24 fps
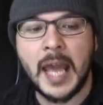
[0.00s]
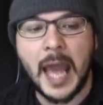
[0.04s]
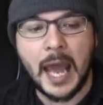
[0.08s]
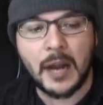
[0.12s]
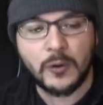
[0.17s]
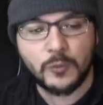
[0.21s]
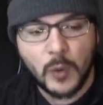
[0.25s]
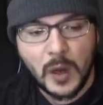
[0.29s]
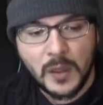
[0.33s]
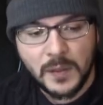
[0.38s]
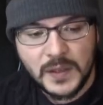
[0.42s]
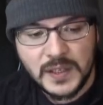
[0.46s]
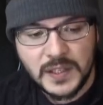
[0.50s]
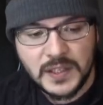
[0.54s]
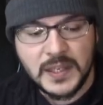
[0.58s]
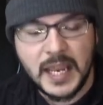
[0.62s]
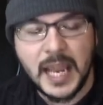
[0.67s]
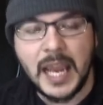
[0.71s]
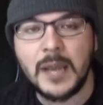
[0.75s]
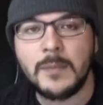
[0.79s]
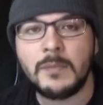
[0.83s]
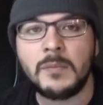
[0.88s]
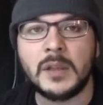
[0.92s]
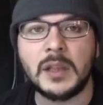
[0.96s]
and run the
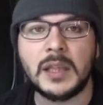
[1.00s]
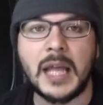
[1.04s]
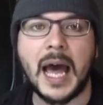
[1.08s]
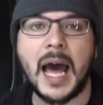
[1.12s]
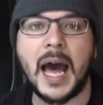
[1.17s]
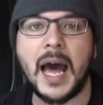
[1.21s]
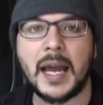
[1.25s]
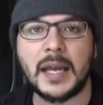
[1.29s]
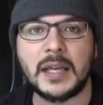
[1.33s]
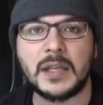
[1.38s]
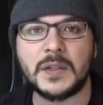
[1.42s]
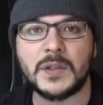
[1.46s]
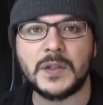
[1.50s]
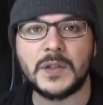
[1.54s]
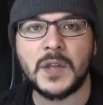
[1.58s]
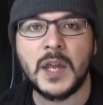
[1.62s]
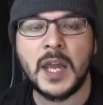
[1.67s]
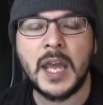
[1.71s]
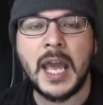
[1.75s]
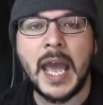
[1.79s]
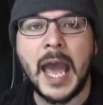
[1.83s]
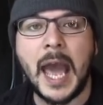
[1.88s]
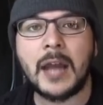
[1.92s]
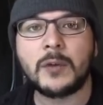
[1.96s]
same lies
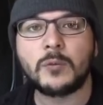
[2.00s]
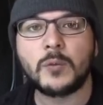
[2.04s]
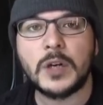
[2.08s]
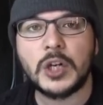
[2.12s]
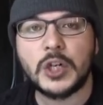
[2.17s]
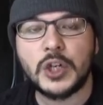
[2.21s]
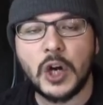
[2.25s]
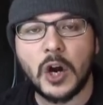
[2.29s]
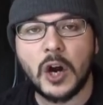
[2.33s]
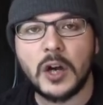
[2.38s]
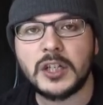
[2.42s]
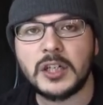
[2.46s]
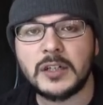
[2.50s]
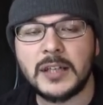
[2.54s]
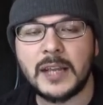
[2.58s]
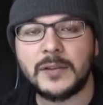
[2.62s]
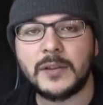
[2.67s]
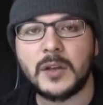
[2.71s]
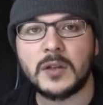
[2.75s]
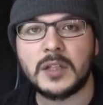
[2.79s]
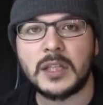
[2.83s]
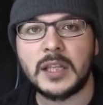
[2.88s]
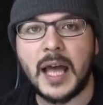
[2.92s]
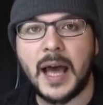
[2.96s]
and regurgitate
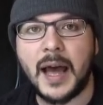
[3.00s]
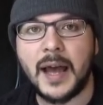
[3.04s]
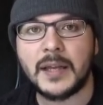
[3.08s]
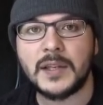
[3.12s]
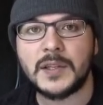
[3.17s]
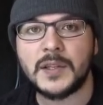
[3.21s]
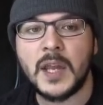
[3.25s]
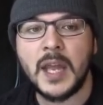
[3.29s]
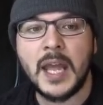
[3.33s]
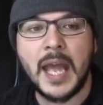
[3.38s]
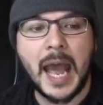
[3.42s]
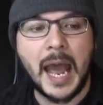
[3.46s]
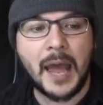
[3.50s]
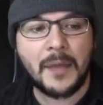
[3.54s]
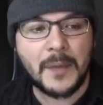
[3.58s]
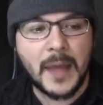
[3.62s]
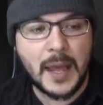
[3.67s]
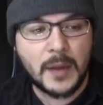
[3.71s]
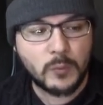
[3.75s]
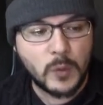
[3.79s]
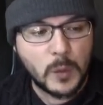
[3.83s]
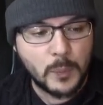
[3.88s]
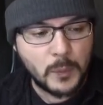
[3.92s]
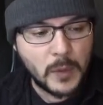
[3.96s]
those lies, and
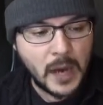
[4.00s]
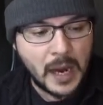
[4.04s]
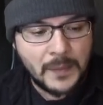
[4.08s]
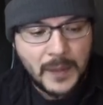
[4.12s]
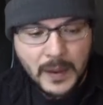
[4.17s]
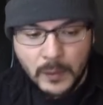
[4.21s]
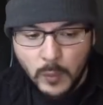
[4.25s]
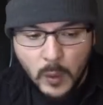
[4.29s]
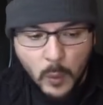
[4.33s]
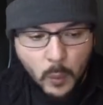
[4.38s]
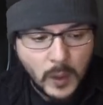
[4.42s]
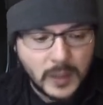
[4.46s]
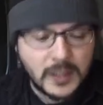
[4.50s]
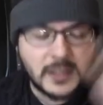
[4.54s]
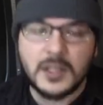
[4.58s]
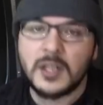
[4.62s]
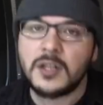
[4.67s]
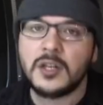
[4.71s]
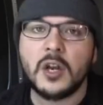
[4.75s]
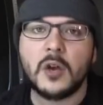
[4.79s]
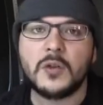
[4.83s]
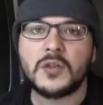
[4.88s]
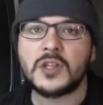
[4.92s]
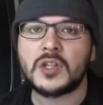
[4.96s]
then and then once the
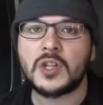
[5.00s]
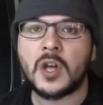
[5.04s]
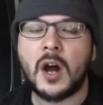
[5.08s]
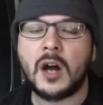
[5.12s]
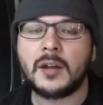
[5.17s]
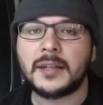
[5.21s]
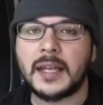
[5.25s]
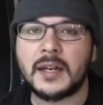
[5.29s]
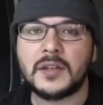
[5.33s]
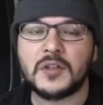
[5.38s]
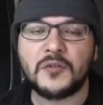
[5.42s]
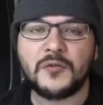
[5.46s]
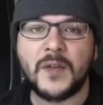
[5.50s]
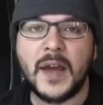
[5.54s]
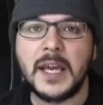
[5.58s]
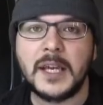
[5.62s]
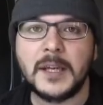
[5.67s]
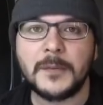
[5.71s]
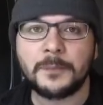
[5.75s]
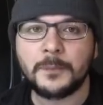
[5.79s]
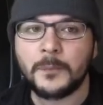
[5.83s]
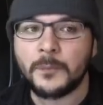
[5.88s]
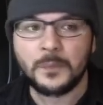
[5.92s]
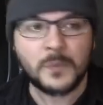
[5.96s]
news is called out as fake,
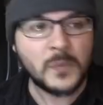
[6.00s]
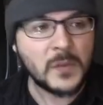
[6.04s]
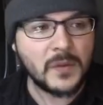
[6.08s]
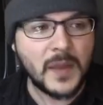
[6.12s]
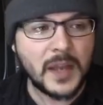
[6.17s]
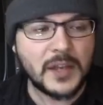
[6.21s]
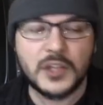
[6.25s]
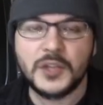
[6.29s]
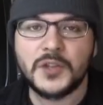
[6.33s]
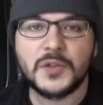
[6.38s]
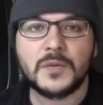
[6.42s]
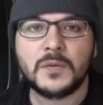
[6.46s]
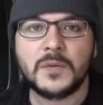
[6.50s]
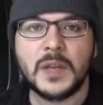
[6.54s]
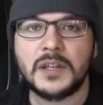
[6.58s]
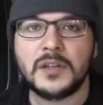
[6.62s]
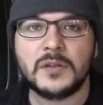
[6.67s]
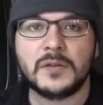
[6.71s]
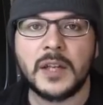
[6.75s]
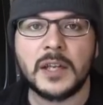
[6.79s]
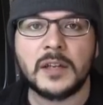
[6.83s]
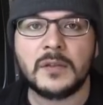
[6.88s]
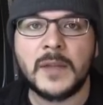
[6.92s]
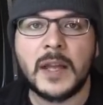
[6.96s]
they just they,
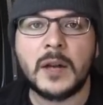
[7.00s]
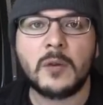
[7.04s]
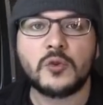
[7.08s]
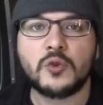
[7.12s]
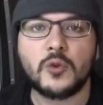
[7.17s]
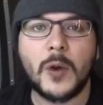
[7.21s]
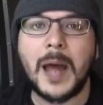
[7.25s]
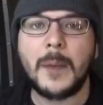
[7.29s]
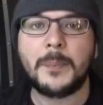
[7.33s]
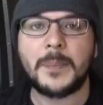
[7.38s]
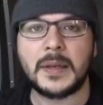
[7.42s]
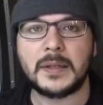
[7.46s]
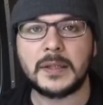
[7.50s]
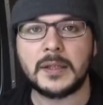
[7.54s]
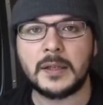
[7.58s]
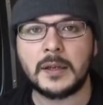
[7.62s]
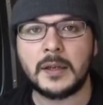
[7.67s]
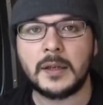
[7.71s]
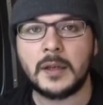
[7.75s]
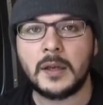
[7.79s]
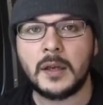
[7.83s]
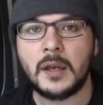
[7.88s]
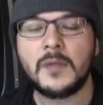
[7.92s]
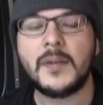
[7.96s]
just, they don't drop it.
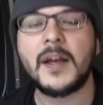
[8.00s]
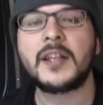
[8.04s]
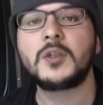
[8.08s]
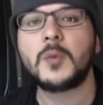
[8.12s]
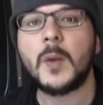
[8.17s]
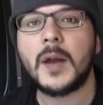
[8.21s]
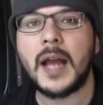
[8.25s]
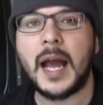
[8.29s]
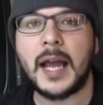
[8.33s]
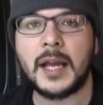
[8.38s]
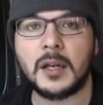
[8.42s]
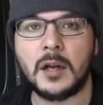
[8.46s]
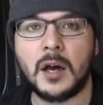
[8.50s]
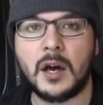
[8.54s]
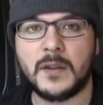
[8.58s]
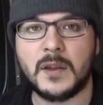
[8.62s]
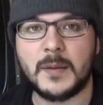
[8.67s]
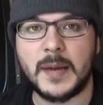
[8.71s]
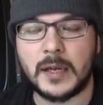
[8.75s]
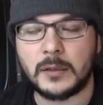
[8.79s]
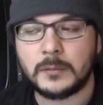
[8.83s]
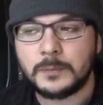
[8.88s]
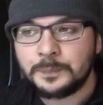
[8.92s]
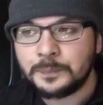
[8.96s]
That's why I call
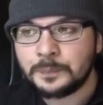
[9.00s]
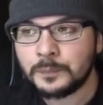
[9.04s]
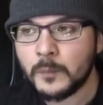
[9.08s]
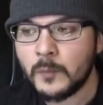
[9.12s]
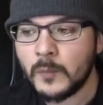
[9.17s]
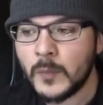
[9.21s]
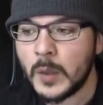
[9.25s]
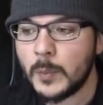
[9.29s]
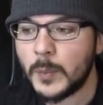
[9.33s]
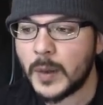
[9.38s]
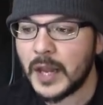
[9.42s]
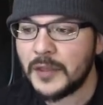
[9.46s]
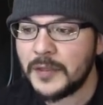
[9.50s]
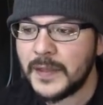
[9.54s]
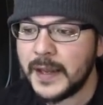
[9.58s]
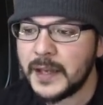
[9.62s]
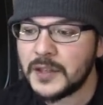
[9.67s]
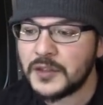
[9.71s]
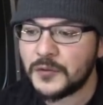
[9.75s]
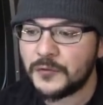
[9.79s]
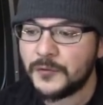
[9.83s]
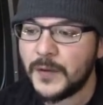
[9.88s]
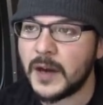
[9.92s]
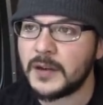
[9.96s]
them out. But I think
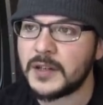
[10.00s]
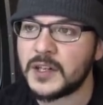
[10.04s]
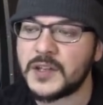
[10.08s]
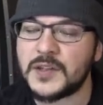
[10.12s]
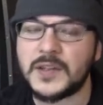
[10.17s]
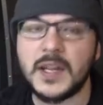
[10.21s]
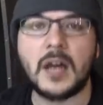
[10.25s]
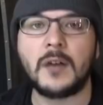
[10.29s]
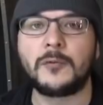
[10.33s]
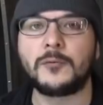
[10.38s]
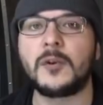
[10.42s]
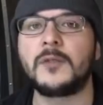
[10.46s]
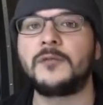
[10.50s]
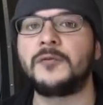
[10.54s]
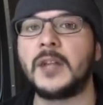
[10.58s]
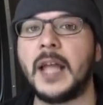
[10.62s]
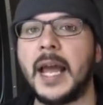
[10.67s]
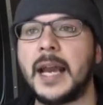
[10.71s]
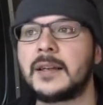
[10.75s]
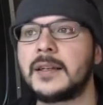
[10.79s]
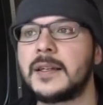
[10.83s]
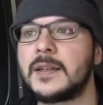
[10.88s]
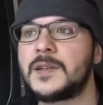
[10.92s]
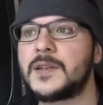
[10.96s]
it's fair to
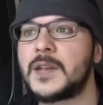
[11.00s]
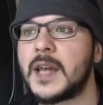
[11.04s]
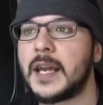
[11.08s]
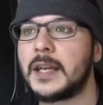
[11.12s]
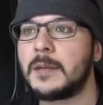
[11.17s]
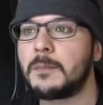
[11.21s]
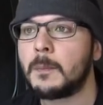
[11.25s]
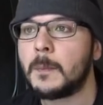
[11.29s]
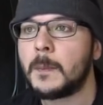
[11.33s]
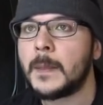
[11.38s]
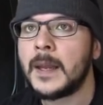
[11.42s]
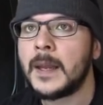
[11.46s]
self-reflect and say,